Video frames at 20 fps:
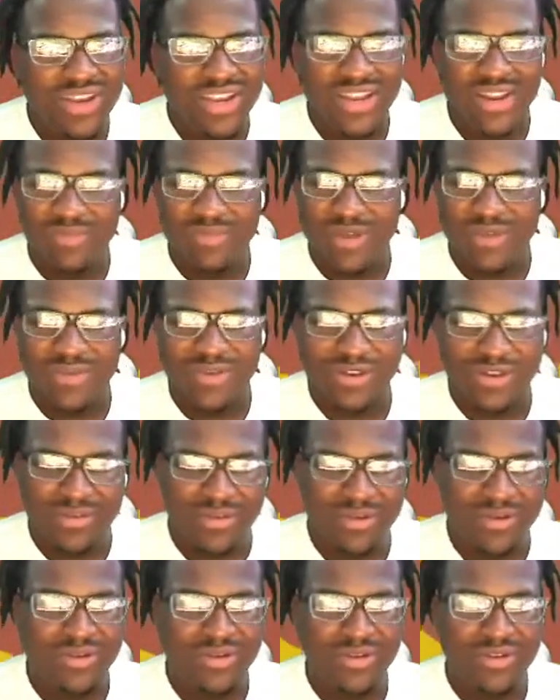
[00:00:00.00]
all we needed, baby.
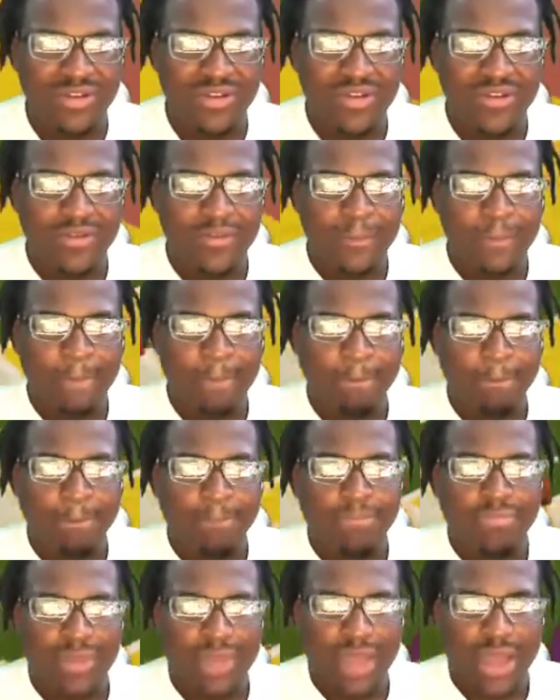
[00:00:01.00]
Come on.
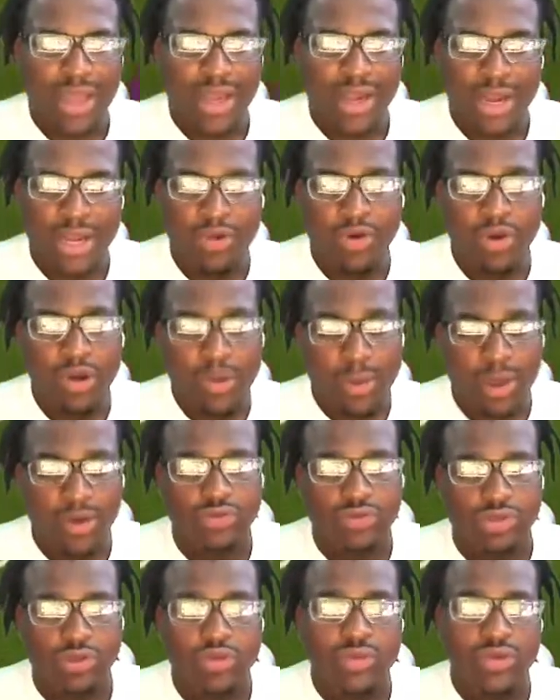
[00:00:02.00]
Hey, that quarterback
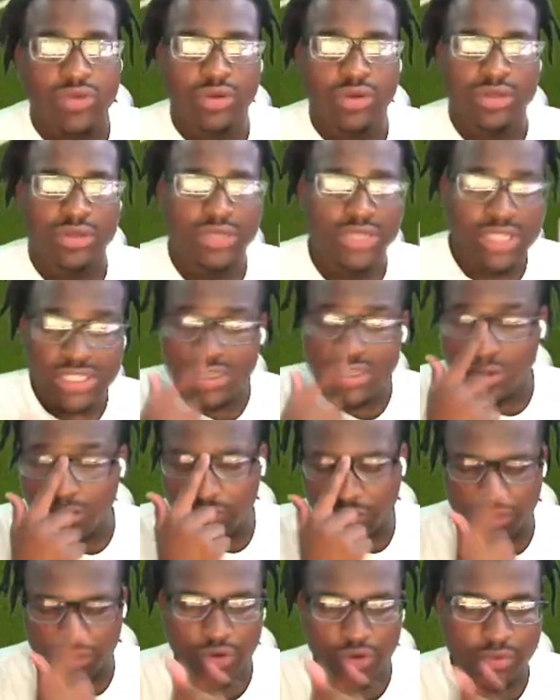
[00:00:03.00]
gonna throw me one. He's
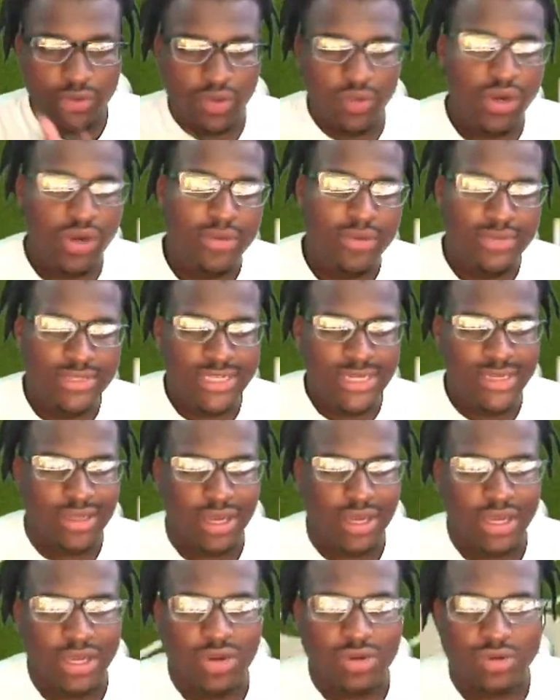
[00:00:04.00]
gonna throw me one. I'm
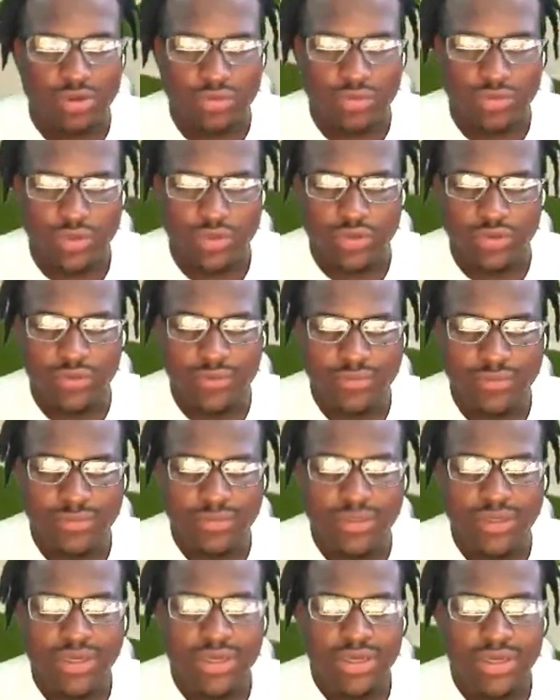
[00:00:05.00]
telling you he gonna throw me one.
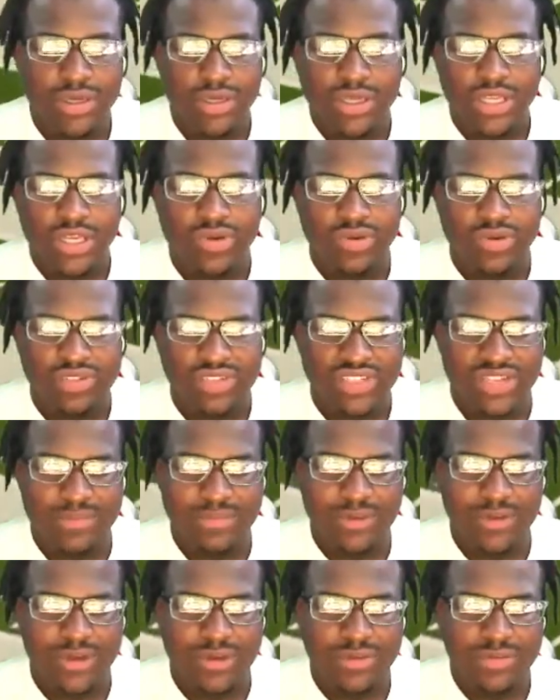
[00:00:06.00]
He gonna
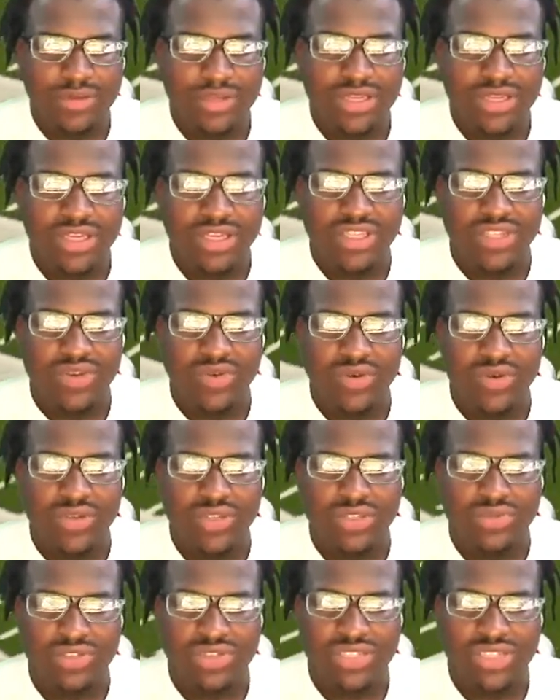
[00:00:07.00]
slip up. He is
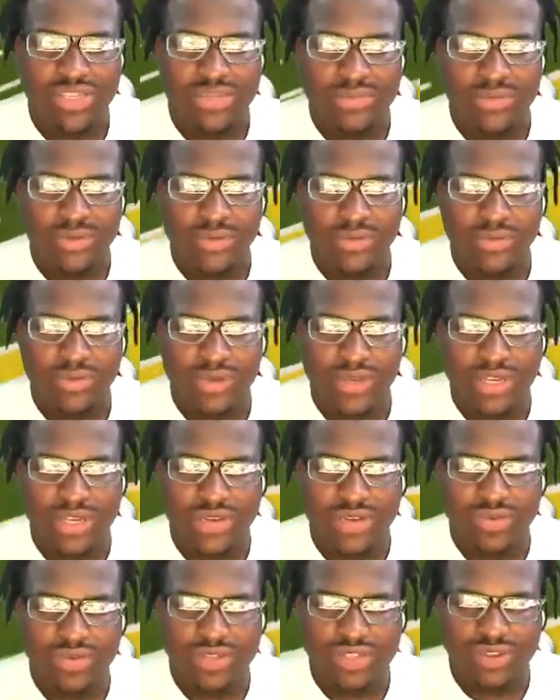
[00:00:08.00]
going to slip up, and when he
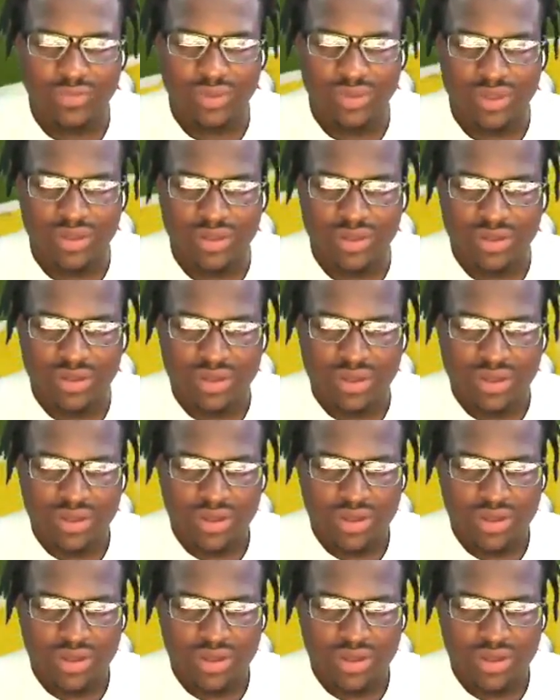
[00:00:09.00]
do, it's gonna be,